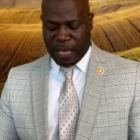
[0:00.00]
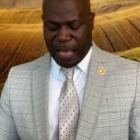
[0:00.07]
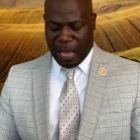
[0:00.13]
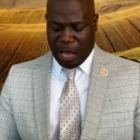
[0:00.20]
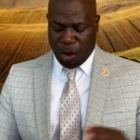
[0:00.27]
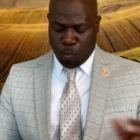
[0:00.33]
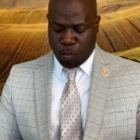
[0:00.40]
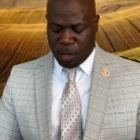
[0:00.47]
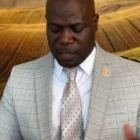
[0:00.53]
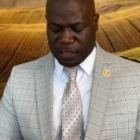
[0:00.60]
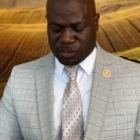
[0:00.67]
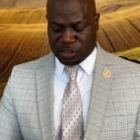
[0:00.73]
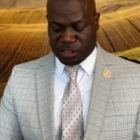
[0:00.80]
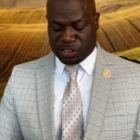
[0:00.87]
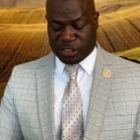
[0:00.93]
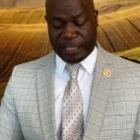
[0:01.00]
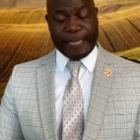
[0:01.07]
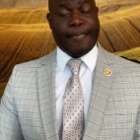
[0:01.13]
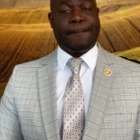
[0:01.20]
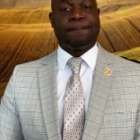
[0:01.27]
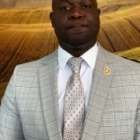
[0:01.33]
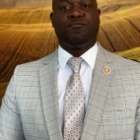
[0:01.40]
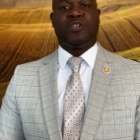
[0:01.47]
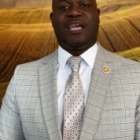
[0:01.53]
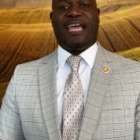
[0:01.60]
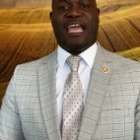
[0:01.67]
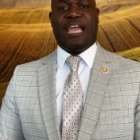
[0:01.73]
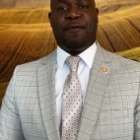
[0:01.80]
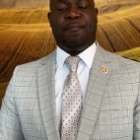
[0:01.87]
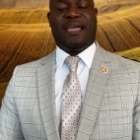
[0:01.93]
I, I want us to see,
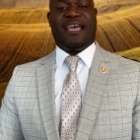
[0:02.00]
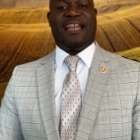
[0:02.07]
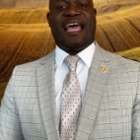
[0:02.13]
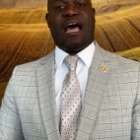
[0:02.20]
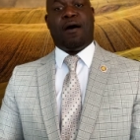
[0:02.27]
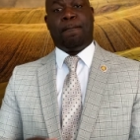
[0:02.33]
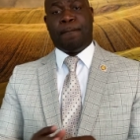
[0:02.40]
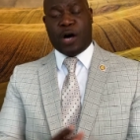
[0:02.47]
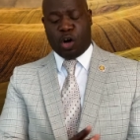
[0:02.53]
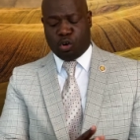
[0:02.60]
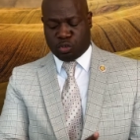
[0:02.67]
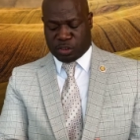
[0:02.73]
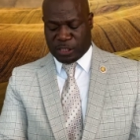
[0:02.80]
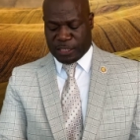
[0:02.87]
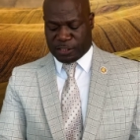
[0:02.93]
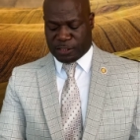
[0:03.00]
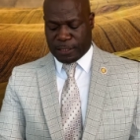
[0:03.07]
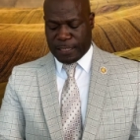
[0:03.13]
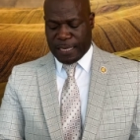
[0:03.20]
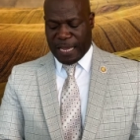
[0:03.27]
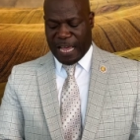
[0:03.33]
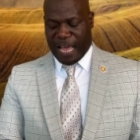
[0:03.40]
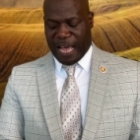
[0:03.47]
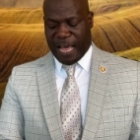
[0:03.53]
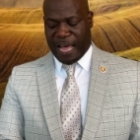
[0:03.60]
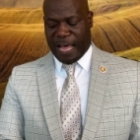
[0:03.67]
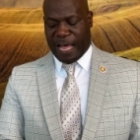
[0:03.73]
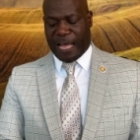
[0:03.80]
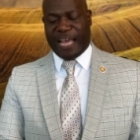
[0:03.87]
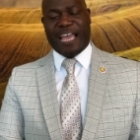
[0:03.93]
amen, how Moses,
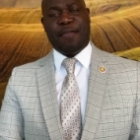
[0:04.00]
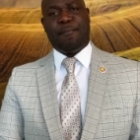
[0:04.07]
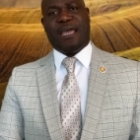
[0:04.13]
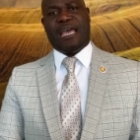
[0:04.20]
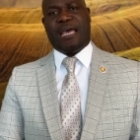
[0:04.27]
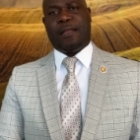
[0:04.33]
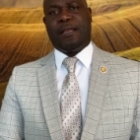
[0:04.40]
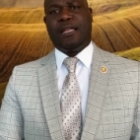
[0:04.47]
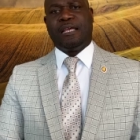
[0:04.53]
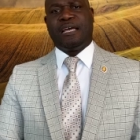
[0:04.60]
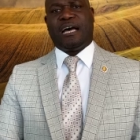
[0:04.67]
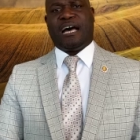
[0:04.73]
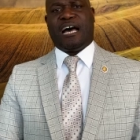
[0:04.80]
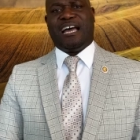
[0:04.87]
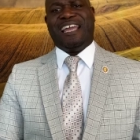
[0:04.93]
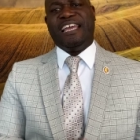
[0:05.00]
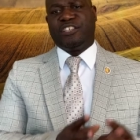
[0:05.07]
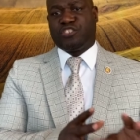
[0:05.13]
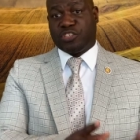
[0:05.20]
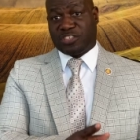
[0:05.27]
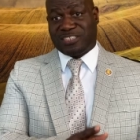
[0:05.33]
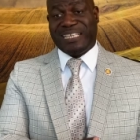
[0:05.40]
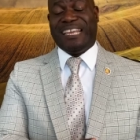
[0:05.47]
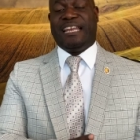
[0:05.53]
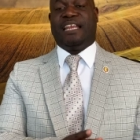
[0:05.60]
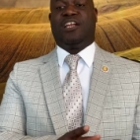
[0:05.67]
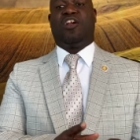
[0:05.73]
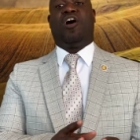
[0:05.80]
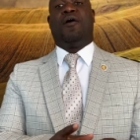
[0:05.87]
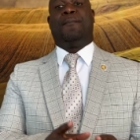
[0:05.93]
uh, amen, uh,
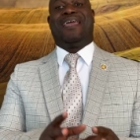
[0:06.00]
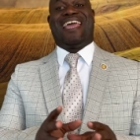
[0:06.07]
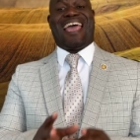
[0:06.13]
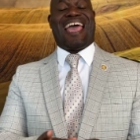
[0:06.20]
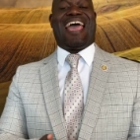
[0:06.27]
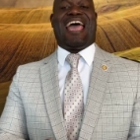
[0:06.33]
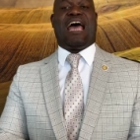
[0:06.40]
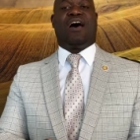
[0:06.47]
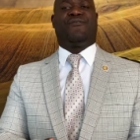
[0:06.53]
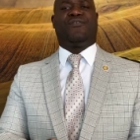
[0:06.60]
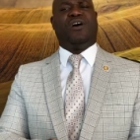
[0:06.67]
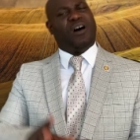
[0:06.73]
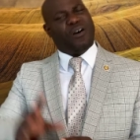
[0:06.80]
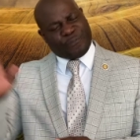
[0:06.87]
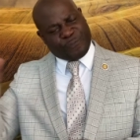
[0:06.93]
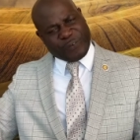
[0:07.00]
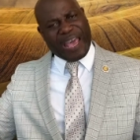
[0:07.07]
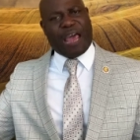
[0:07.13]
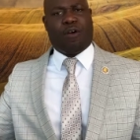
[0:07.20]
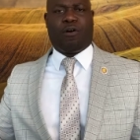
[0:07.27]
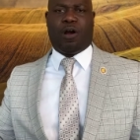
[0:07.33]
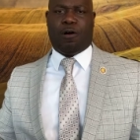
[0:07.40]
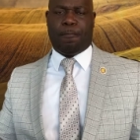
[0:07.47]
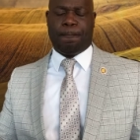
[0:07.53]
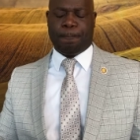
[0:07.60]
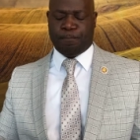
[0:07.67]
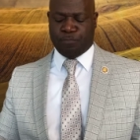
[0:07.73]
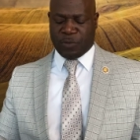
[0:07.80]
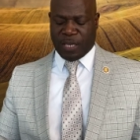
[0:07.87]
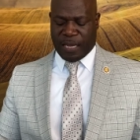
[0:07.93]
interceded on behalf of Pharaoh.
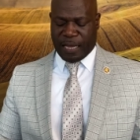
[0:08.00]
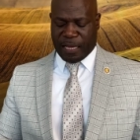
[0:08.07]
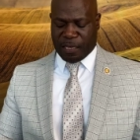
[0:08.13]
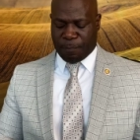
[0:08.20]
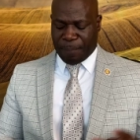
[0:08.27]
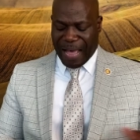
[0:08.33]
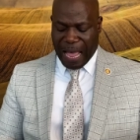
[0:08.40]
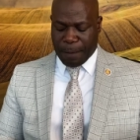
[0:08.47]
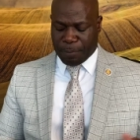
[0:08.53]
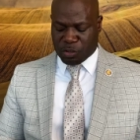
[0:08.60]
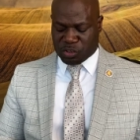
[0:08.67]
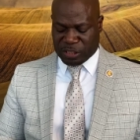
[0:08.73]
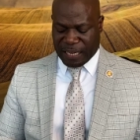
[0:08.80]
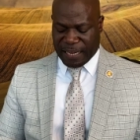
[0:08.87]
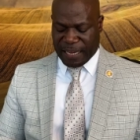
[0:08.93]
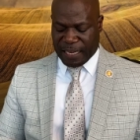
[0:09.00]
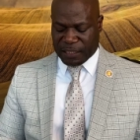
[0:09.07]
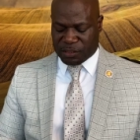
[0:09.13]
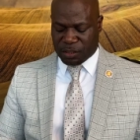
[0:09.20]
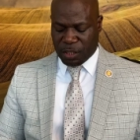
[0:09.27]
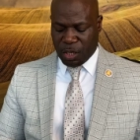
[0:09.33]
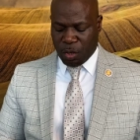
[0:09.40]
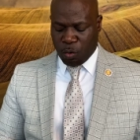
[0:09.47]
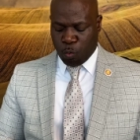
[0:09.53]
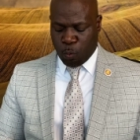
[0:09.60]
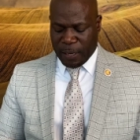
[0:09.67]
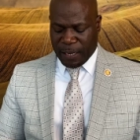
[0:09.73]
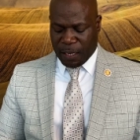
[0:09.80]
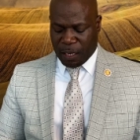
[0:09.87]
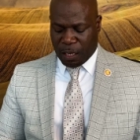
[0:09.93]
Uh, the Bible says,
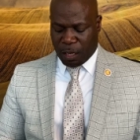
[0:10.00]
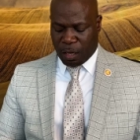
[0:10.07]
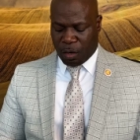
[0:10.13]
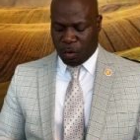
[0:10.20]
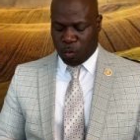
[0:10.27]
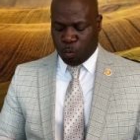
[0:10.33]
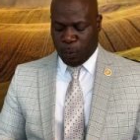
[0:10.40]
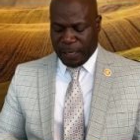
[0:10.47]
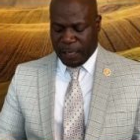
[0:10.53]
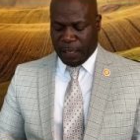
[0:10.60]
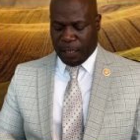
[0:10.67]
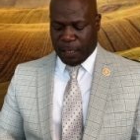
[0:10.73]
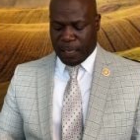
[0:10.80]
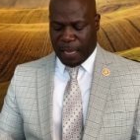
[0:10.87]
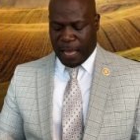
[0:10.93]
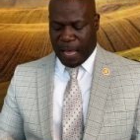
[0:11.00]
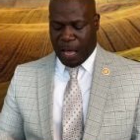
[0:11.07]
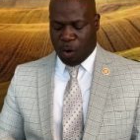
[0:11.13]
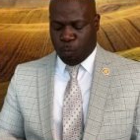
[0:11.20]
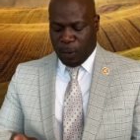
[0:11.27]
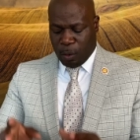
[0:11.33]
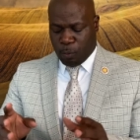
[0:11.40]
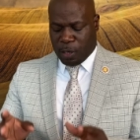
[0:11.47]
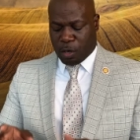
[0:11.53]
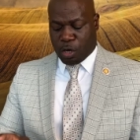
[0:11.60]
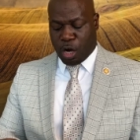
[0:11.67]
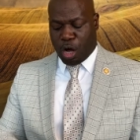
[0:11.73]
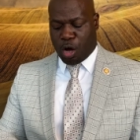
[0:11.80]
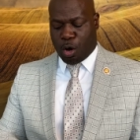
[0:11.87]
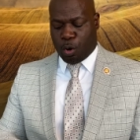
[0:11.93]
"Will we uh, we will
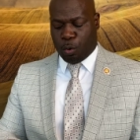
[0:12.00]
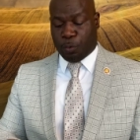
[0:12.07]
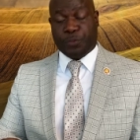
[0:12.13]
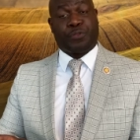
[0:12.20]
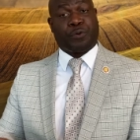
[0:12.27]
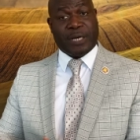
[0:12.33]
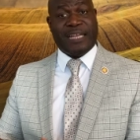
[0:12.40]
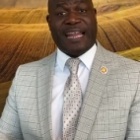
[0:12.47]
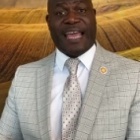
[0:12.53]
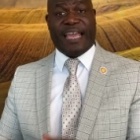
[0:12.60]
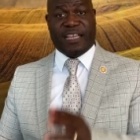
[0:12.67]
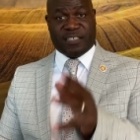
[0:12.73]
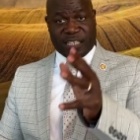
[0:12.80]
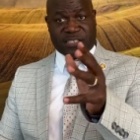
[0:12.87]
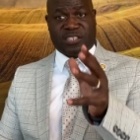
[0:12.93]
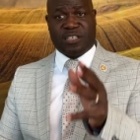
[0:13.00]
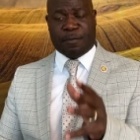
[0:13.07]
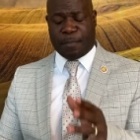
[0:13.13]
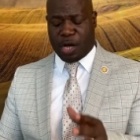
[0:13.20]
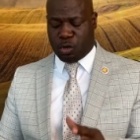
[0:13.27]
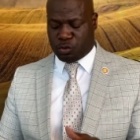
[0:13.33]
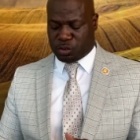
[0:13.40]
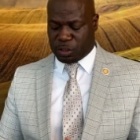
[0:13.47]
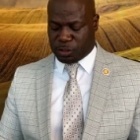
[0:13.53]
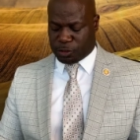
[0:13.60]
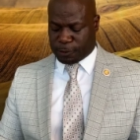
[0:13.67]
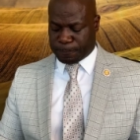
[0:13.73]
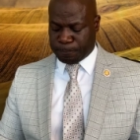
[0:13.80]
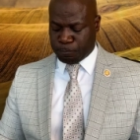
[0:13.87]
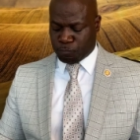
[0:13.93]
go three days? Listen to Moses,